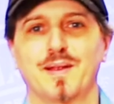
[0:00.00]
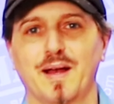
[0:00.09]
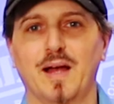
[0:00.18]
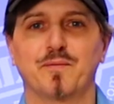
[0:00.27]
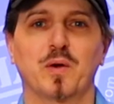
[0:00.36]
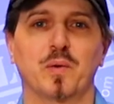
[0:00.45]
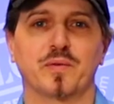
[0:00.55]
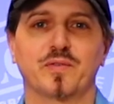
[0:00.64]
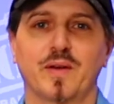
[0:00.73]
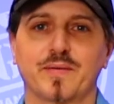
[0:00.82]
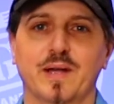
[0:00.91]
Hi folks,
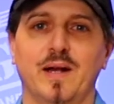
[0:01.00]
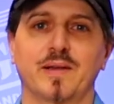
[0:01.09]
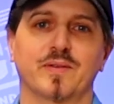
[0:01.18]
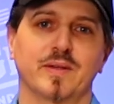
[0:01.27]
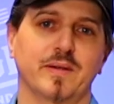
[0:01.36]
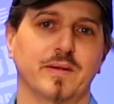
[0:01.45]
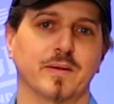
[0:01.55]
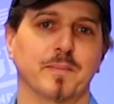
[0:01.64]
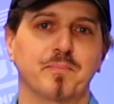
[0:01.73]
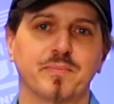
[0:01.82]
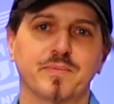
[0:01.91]
Chef Costa
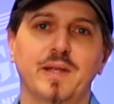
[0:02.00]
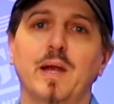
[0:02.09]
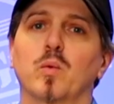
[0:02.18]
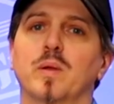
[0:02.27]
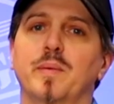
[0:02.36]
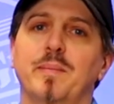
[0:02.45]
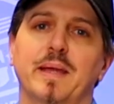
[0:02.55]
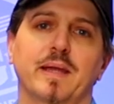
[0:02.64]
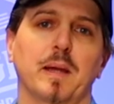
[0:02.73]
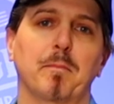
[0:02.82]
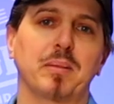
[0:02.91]
here. Today we're going to be
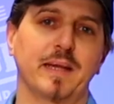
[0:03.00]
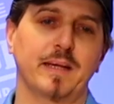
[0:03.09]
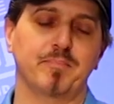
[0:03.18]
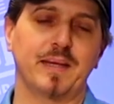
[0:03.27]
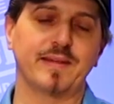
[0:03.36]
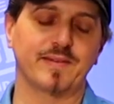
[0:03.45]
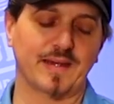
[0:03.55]
making a plant-based